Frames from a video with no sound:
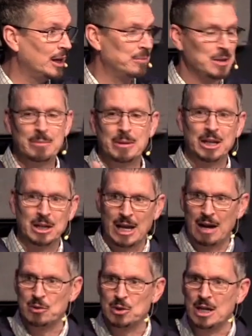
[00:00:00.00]
Okay, I'm not making
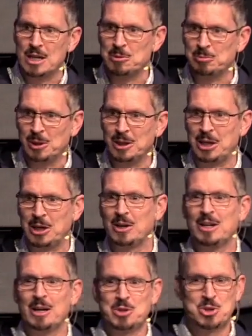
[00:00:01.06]
an advertisement plug
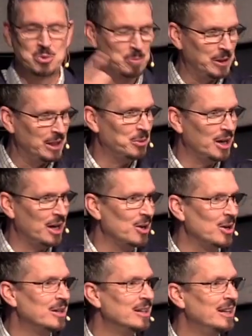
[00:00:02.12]
here, I'm just repeating what I
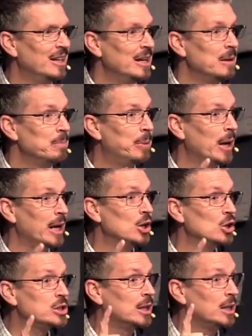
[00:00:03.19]
heard. But
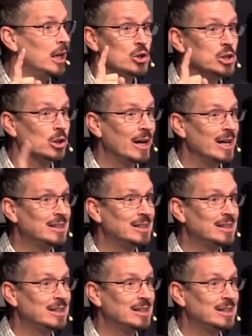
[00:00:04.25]
here's the, here's the